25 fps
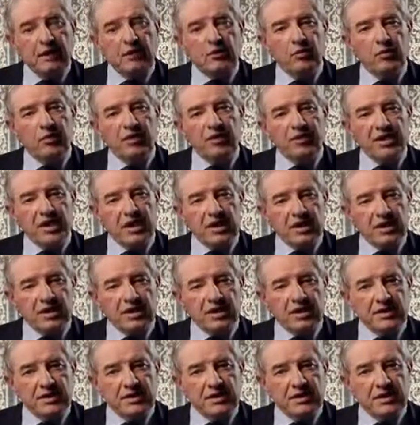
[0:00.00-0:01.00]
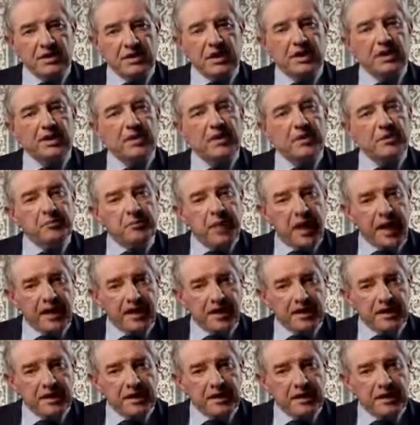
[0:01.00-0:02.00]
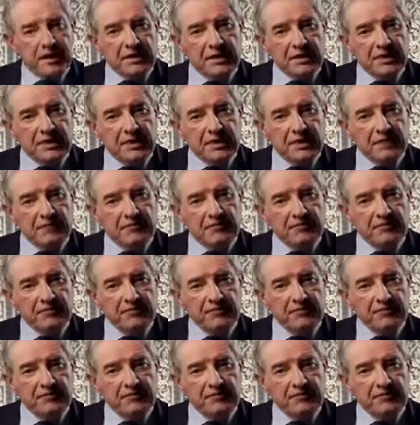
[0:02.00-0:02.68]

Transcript: which is paradise.